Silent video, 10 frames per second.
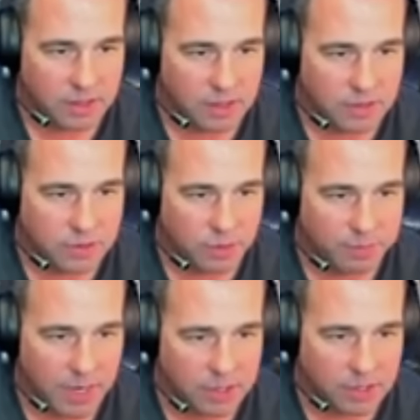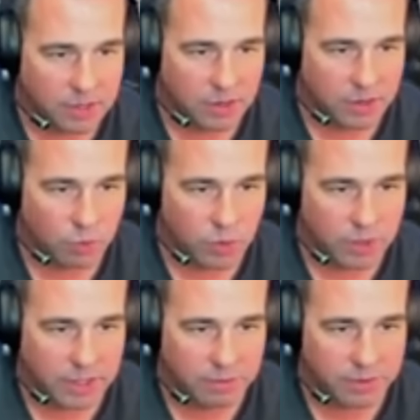So Mach
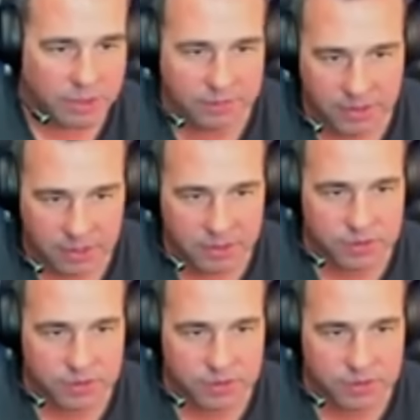1, I believe that is,